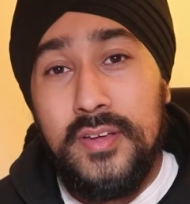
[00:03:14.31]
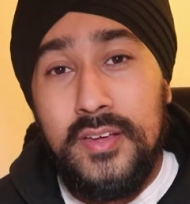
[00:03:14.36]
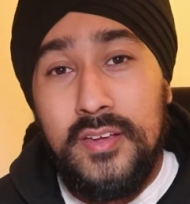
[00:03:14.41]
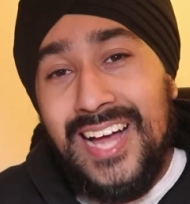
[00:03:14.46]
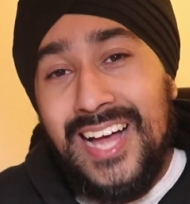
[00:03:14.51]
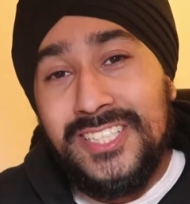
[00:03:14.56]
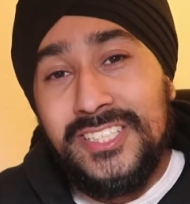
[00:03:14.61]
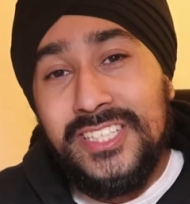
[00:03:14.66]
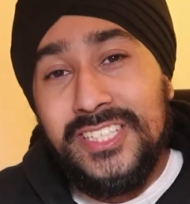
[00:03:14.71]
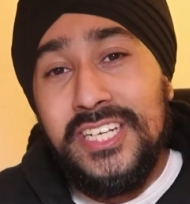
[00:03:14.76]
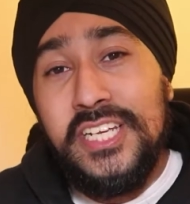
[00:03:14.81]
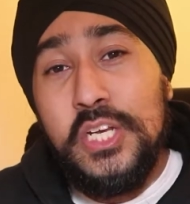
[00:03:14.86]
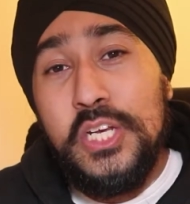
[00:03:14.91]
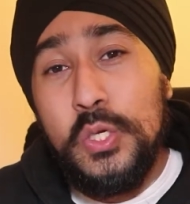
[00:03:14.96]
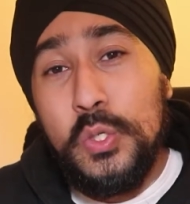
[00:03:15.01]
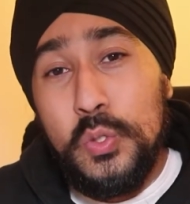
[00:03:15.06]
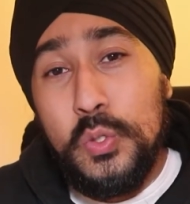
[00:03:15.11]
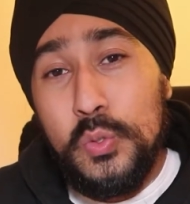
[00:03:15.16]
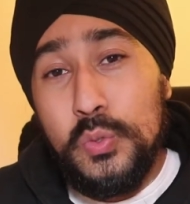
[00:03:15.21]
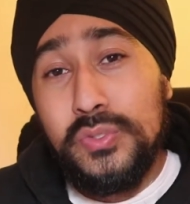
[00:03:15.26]
actually
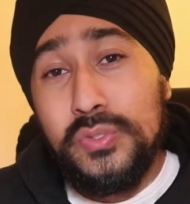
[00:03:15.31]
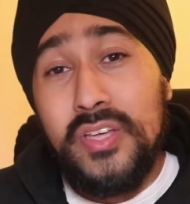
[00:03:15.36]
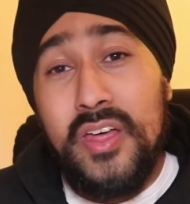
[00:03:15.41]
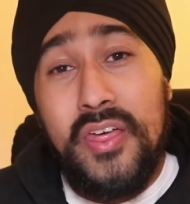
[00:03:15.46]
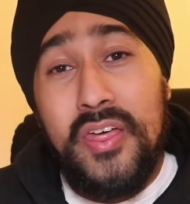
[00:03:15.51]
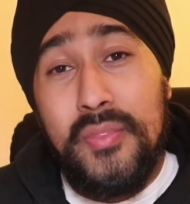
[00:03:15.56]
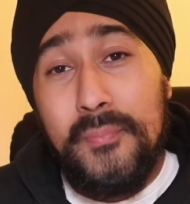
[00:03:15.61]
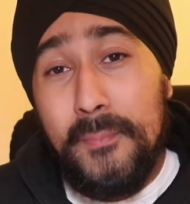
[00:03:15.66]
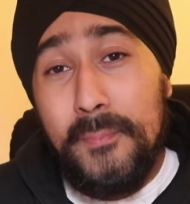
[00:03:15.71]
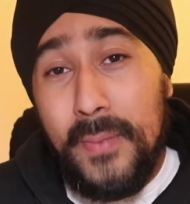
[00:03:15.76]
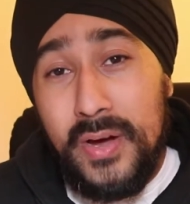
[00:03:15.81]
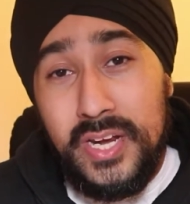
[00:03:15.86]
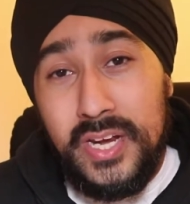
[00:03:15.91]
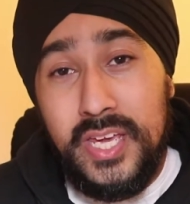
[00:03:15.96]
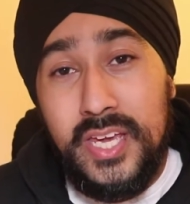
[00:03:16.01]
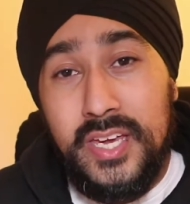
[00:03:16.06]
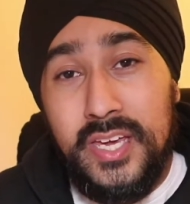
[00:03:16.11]
lose money.